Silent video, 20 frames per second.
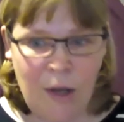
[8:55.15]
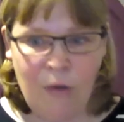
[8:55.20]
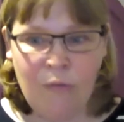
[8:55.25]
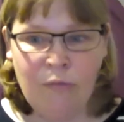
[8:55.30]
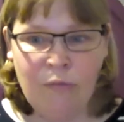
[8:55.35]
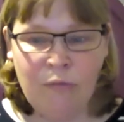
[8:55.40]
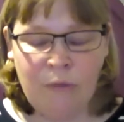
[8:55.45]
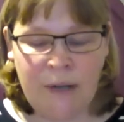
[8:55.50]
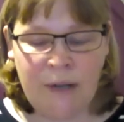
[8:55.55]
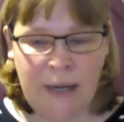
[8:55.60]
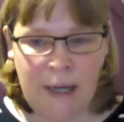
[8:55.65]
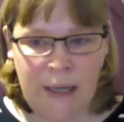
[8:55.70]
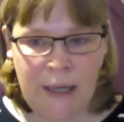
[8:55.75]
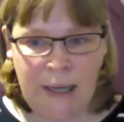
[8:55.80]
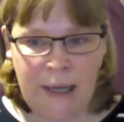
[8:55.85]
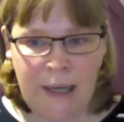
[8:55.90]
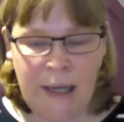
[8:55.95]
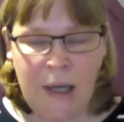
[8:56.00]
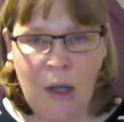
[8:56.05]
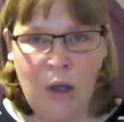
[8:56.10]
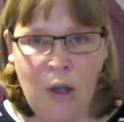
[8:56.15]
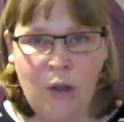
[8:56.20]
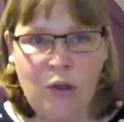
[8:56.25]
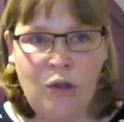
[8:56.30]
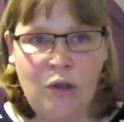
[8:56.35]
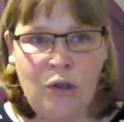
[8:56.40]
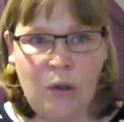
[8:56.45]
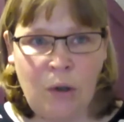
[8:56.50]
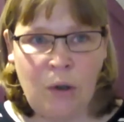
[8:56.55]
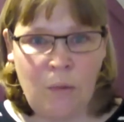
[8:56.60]
Really
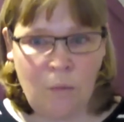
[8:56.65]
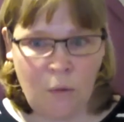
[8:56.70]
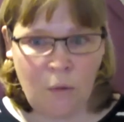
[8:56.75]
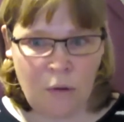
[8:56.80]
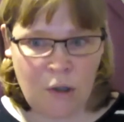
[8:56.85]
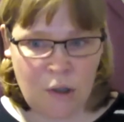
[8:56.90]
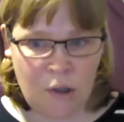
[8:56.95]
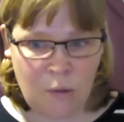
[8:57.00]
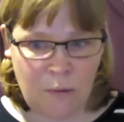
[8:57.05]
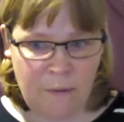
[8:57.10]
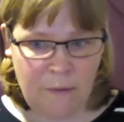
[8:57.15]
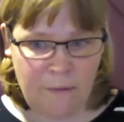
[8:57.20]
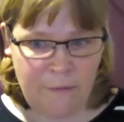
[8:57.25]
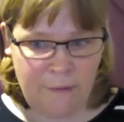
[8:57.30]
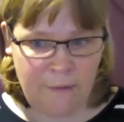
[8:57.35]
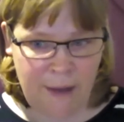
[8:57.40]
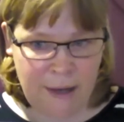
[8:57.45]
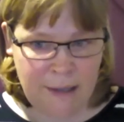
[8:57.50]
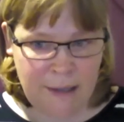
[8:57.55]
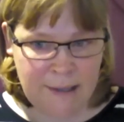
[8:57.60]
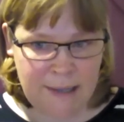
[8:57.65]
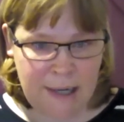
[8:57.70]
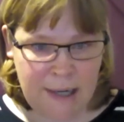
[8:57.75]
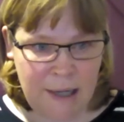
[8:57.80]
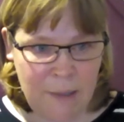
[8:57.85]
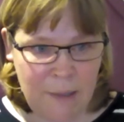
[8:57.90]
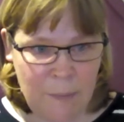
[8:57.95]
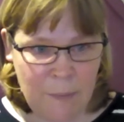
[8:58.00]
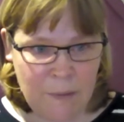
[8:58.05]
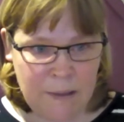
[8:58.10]
don't want to offend
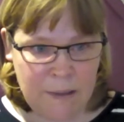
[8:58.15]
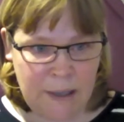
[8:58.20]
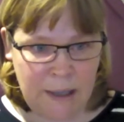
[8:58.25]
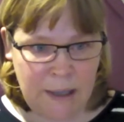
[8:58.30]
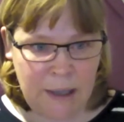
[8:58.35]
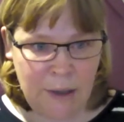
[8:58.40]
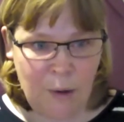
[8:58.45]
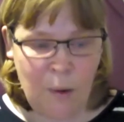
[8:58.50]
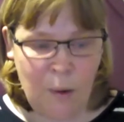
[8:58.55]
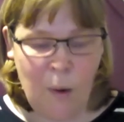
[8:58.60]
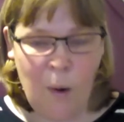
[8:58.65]
anybody?